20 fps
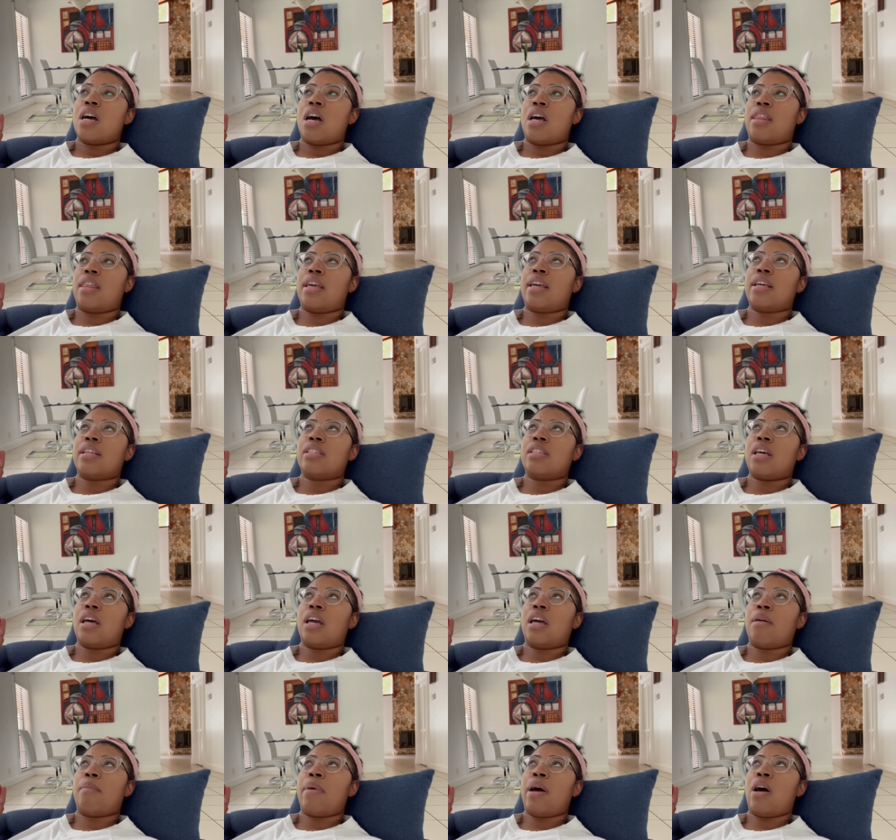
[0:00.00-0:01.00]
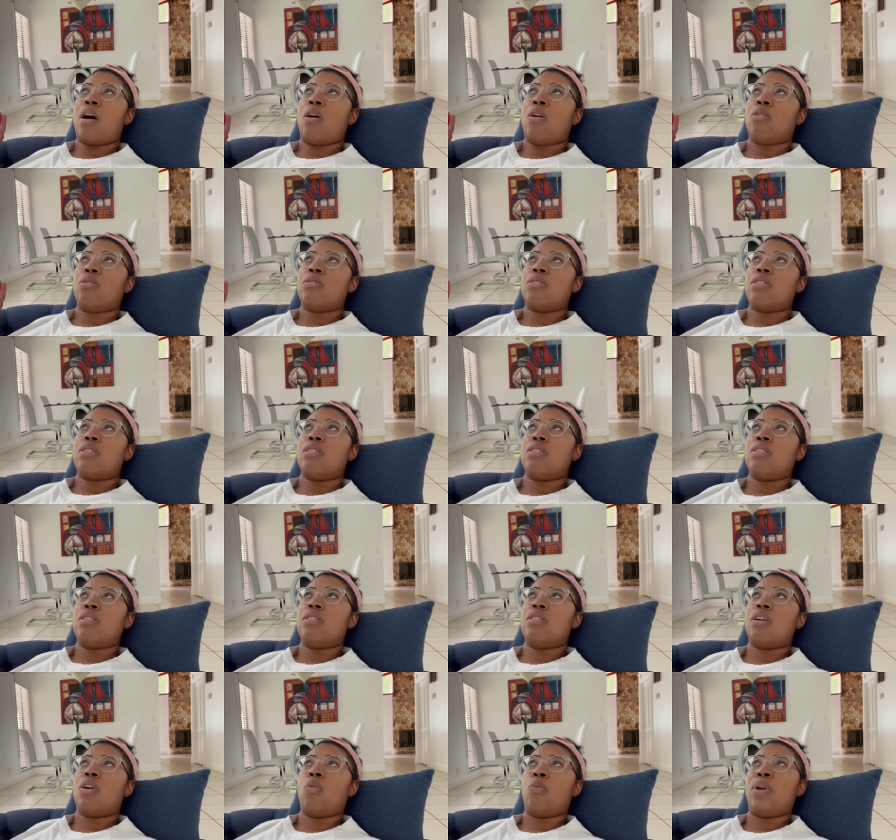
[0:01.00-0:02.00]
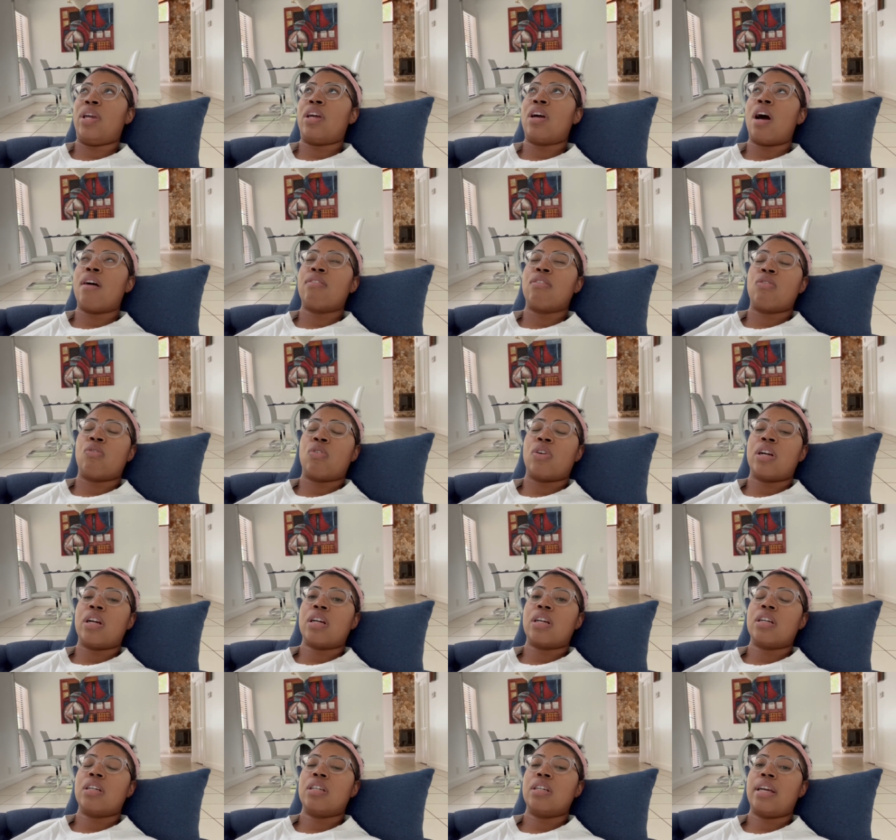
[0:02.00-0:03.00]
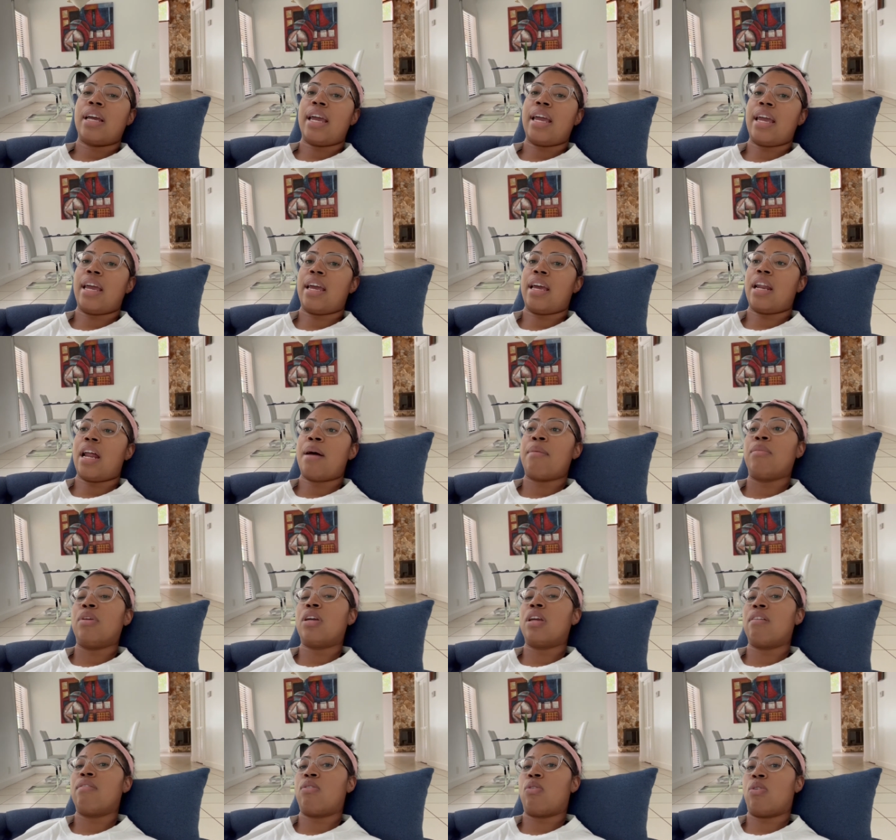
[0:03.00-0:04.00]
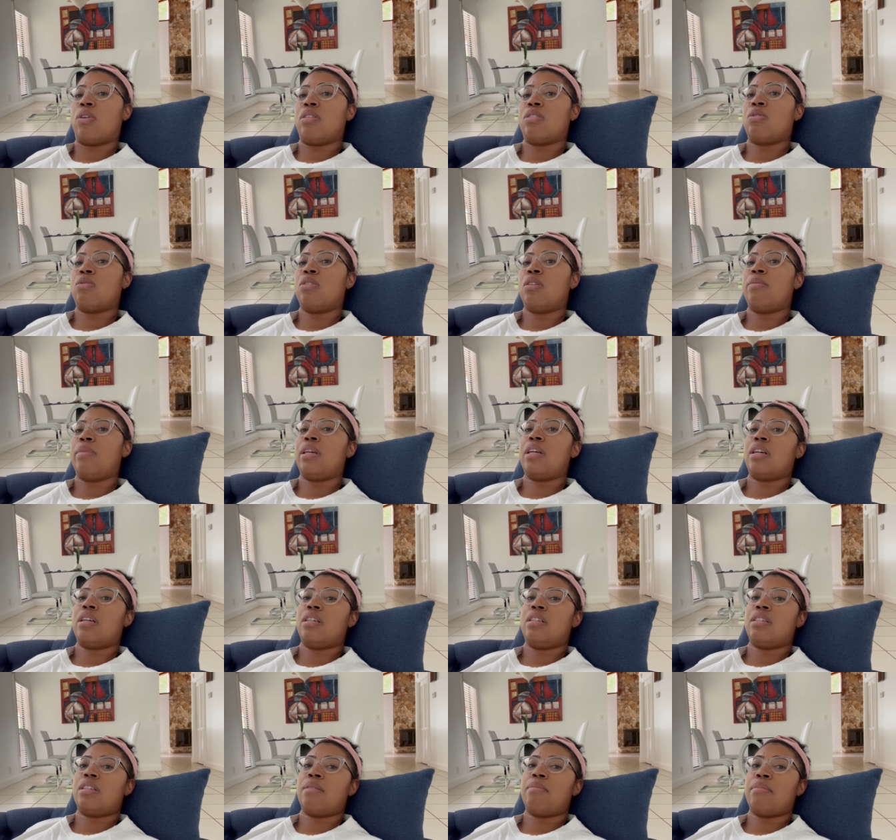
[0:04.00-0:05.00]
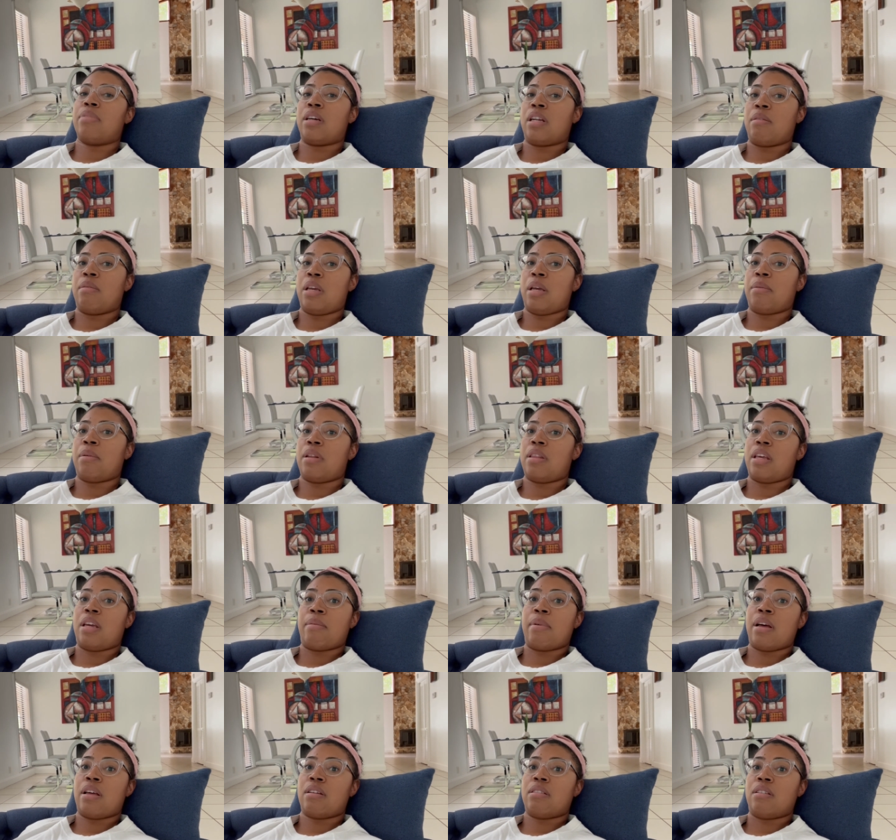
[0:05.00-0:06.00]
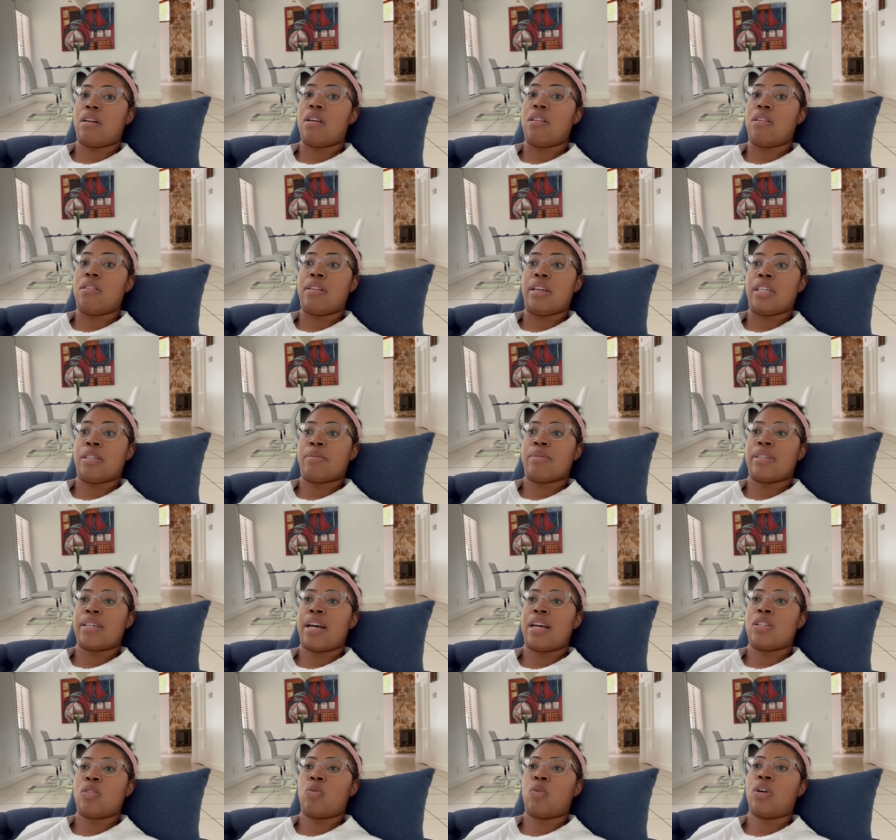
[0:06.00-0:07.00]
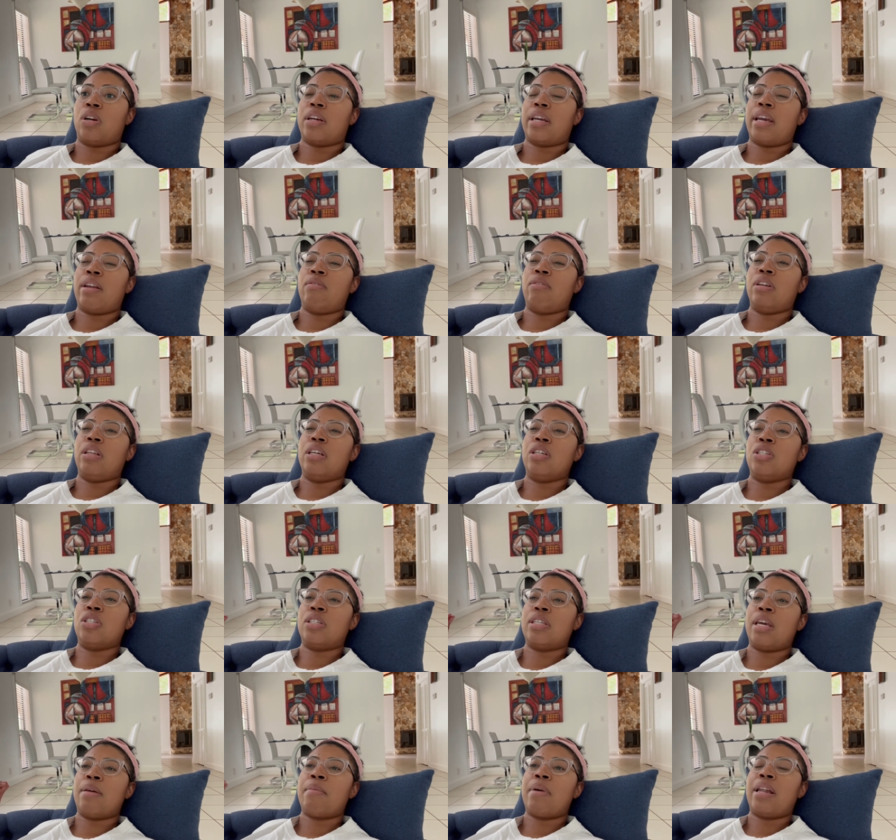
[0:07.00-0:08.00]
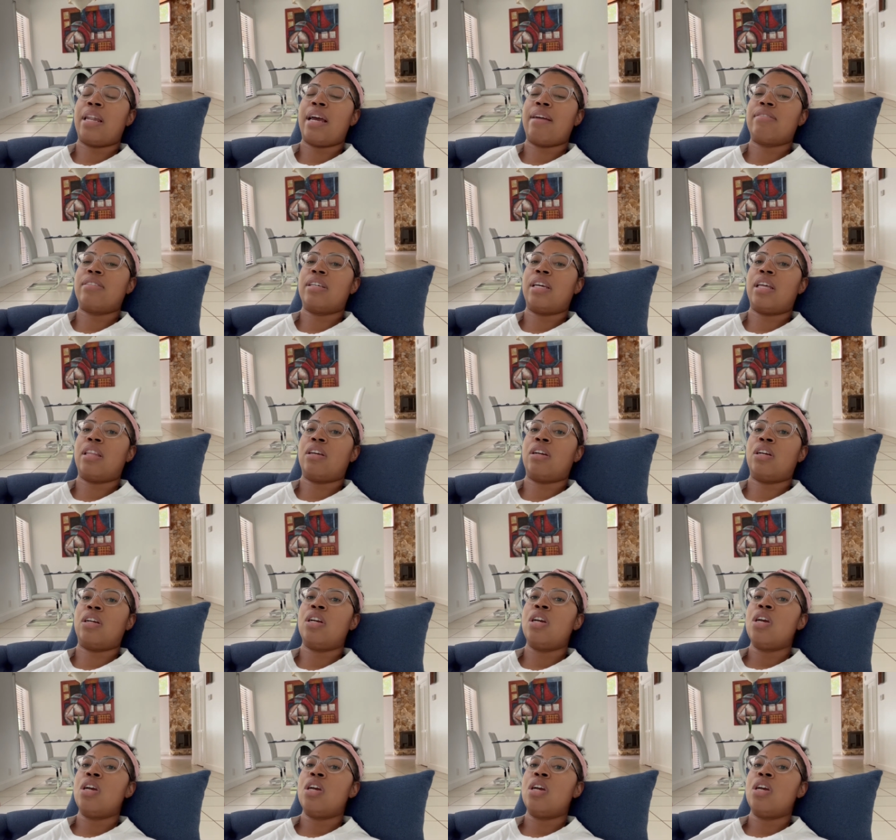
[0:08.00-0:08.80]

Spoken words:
I think it's like about a week off of work. And I'm looking forward to it, because I'm gonna be able to think about other things besides work and really just get my life together,